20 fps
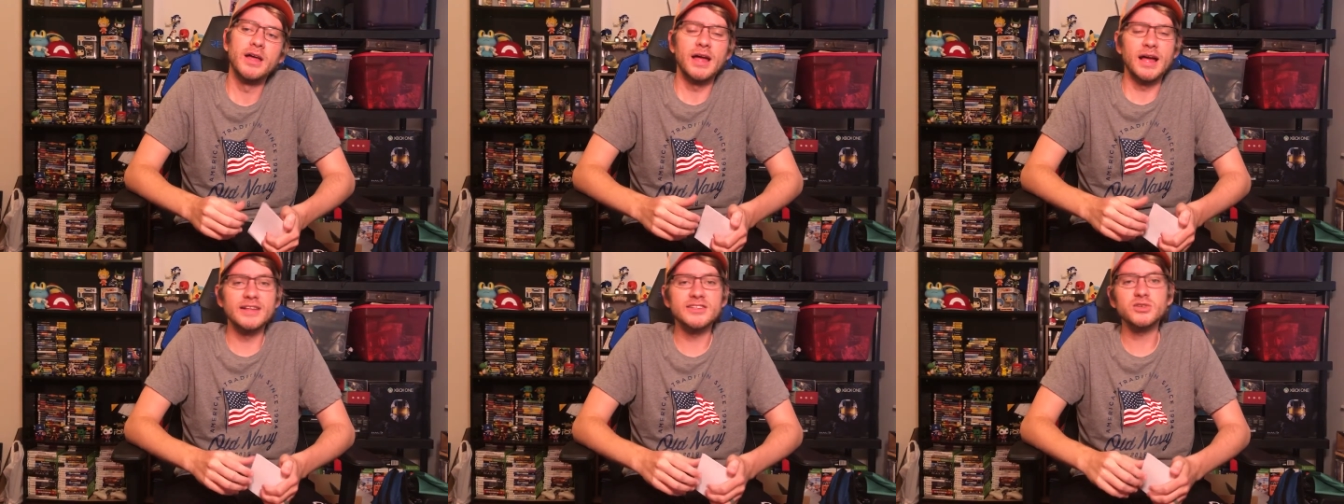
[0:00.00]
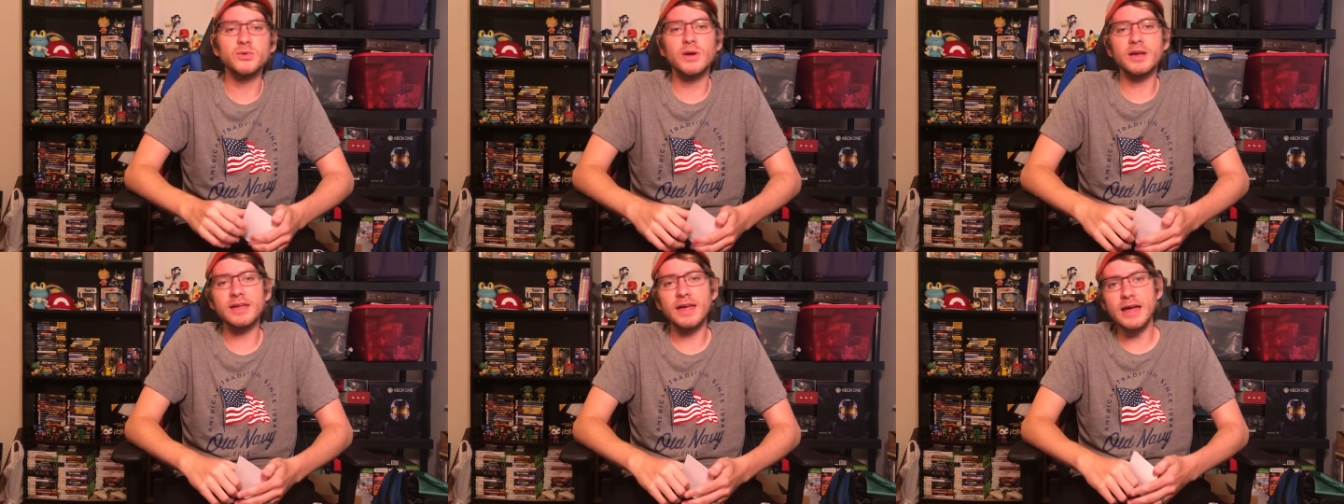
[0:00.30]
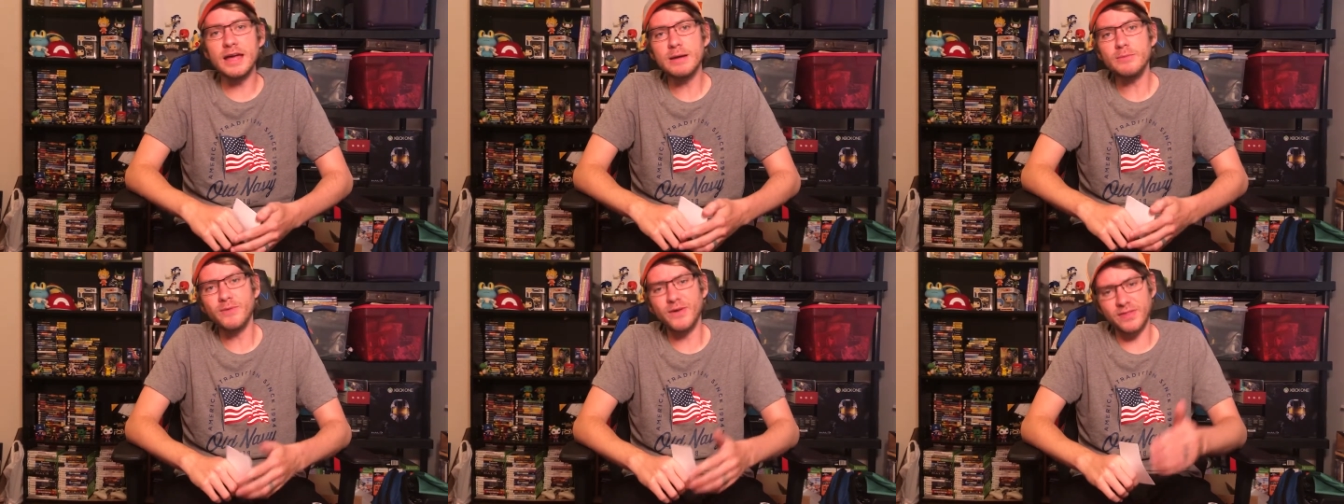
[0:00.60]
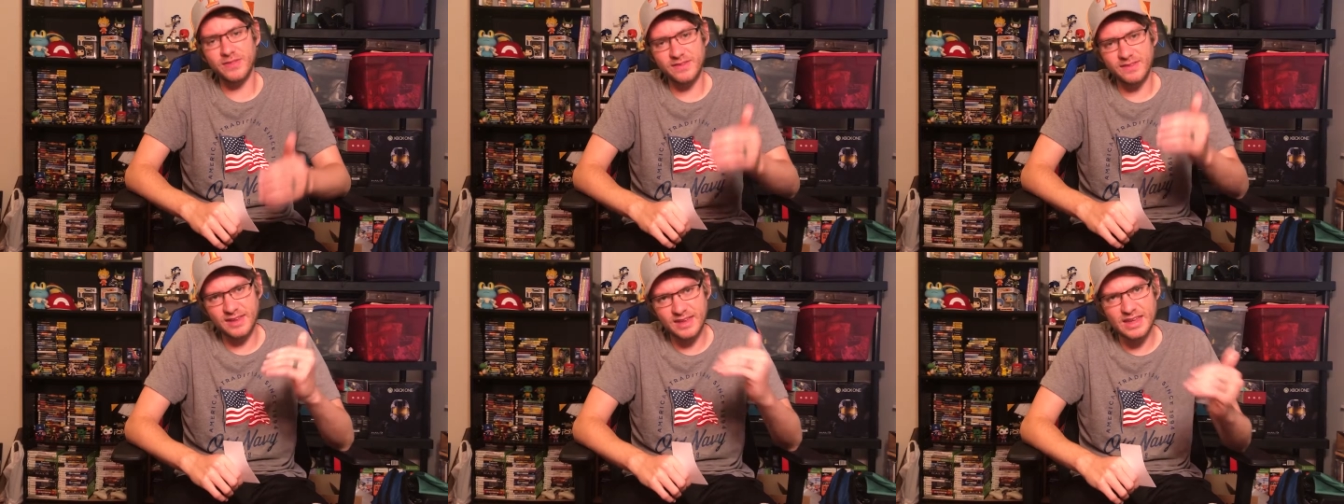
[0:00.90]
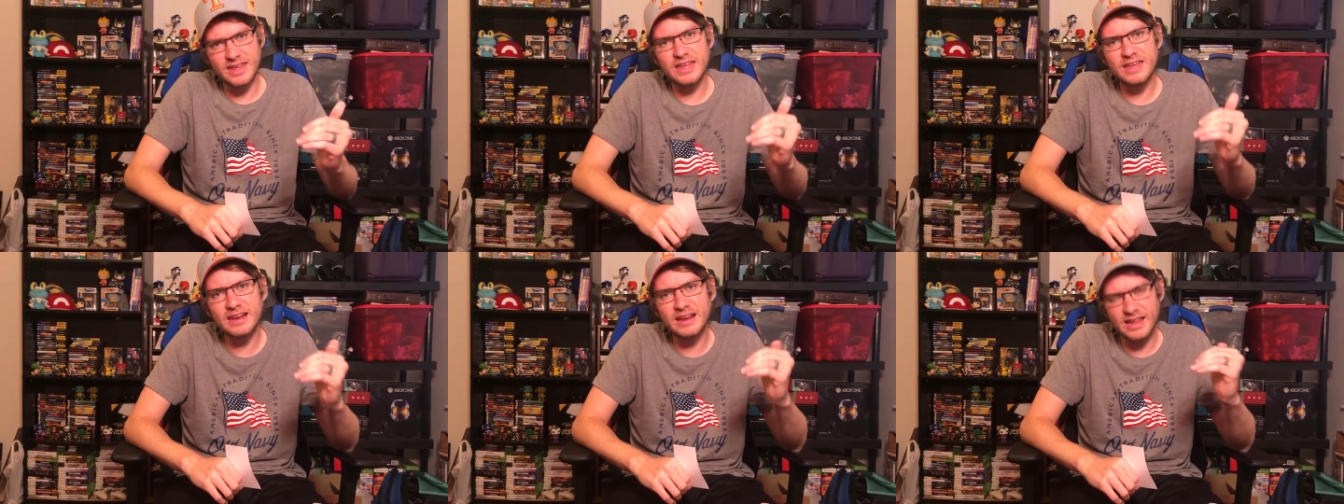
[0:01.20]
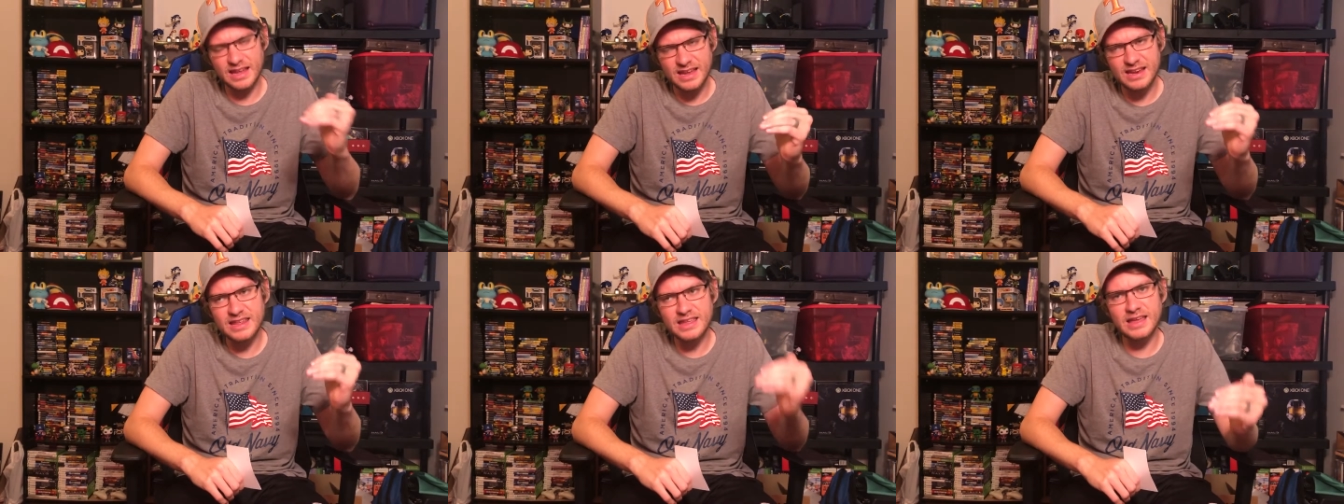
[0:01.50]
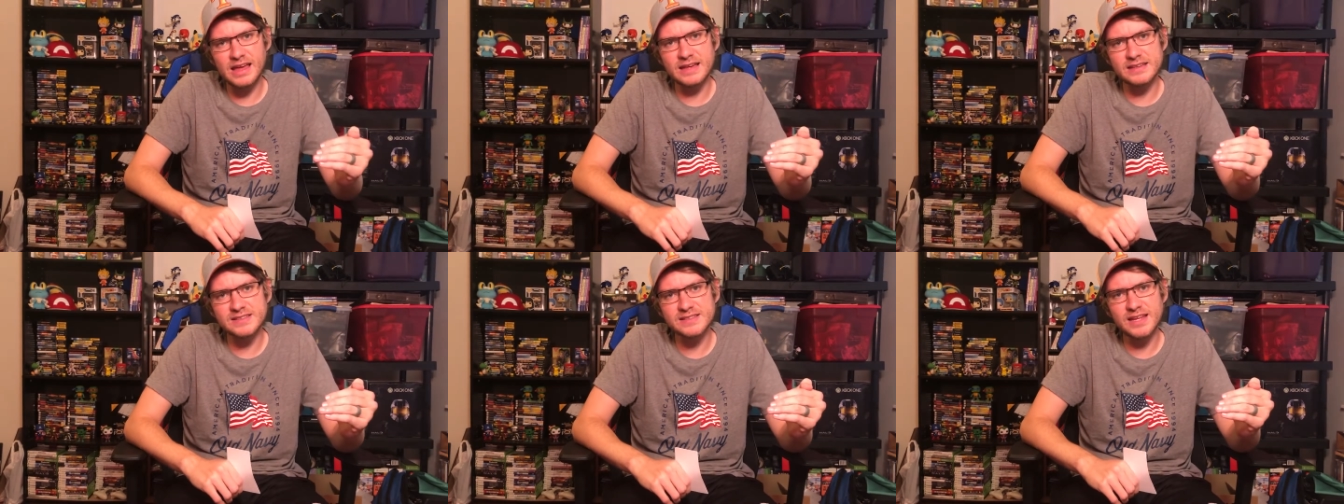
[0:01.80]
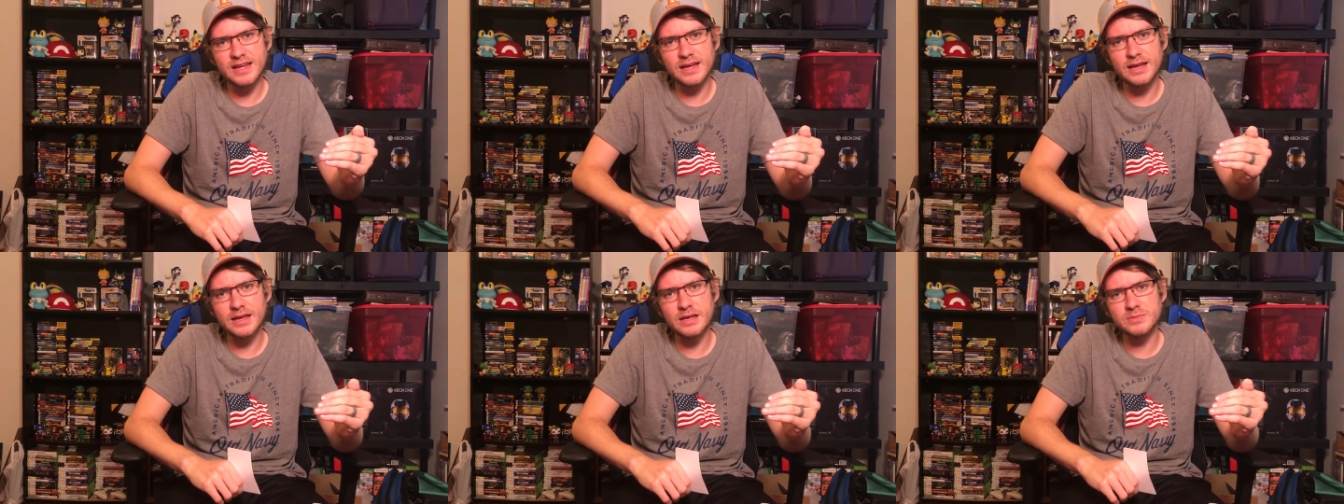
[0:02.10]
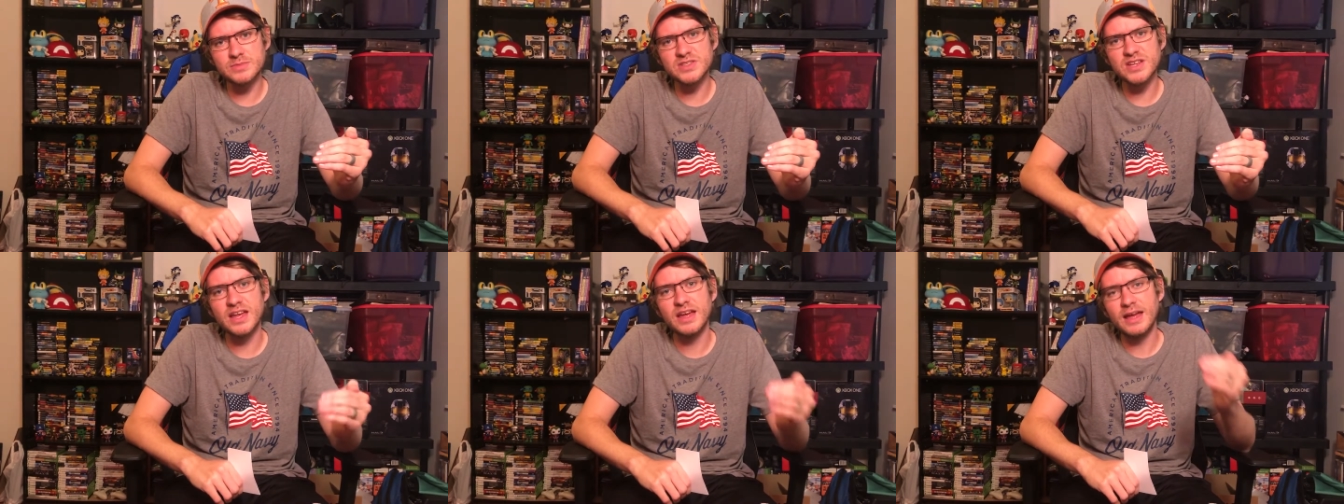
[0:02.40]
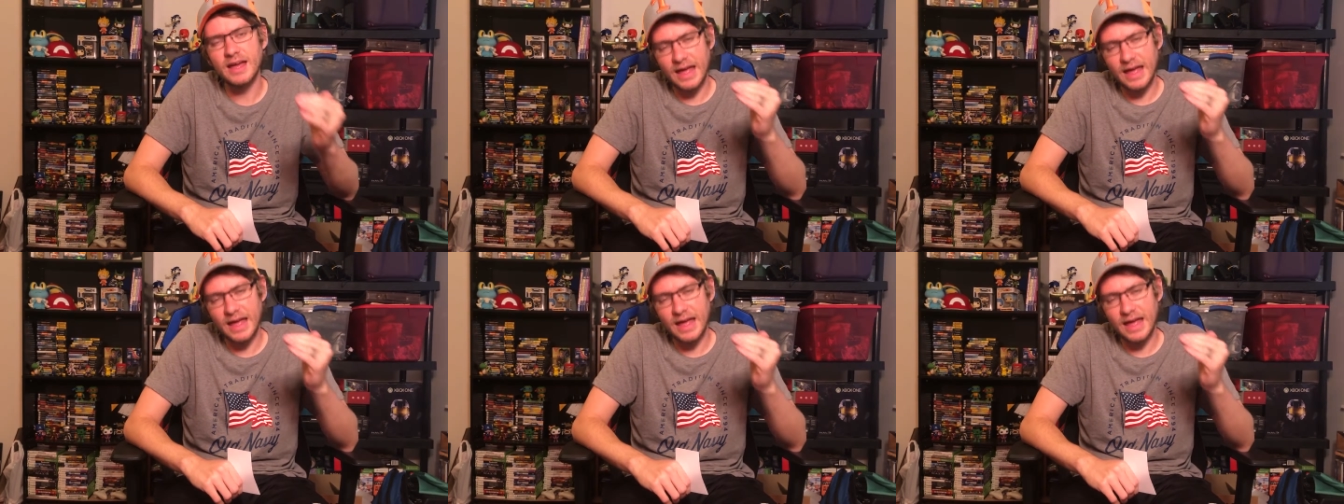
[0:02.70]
And so it came with ten N E S games